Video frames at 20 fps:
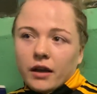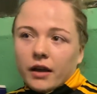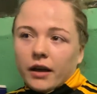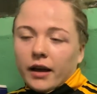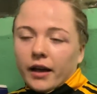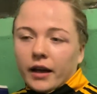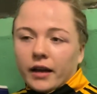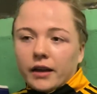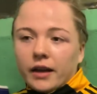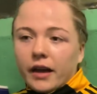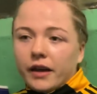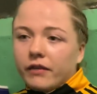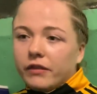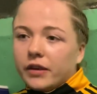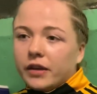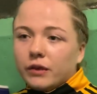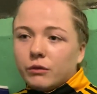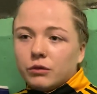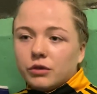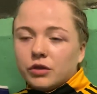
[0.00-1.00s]
And
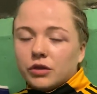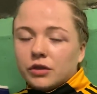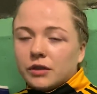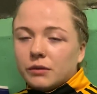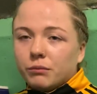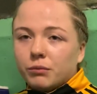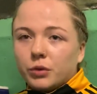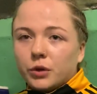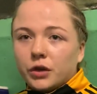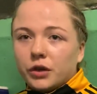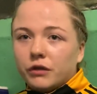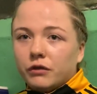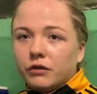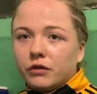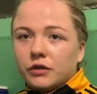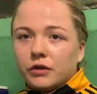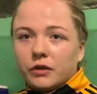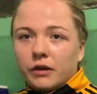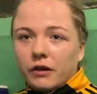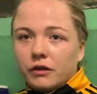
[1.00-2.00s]
everything was just improved.
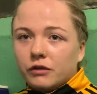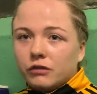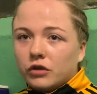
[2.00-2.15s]
I was